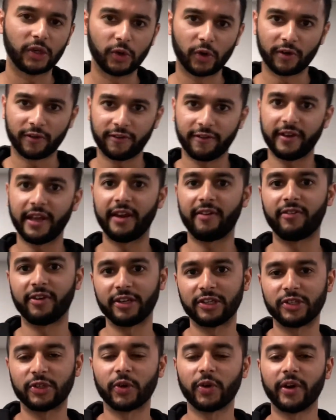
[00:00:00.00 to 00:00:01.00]
your
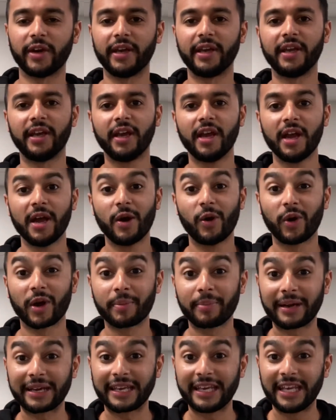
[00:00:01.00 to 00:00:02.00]
favorite toy? What
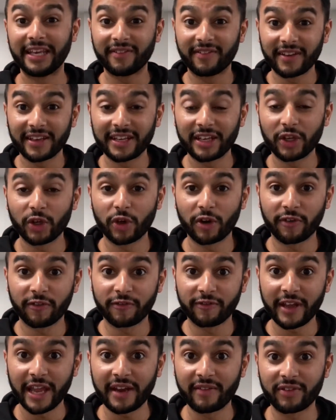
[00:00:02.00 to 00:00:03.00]
about giving your
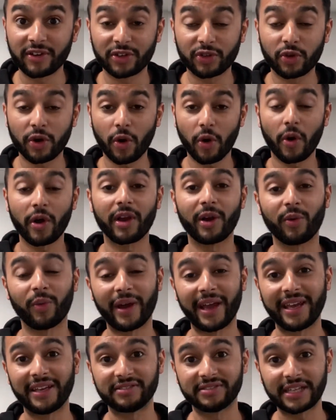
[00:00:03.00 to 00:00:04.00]
favorite toy
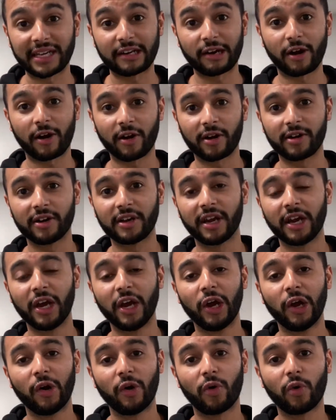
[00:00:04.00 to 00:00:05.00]
away? Is that hard
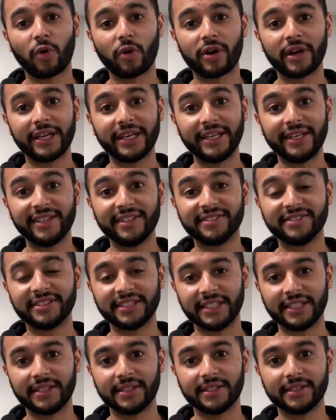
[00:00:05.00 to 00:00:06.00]
or
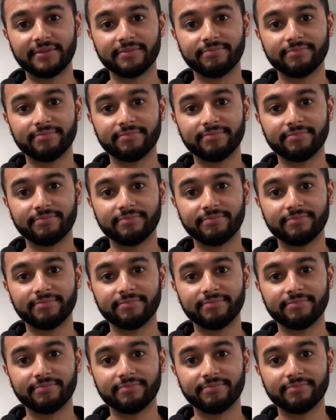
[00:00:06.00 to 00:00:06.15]
easy?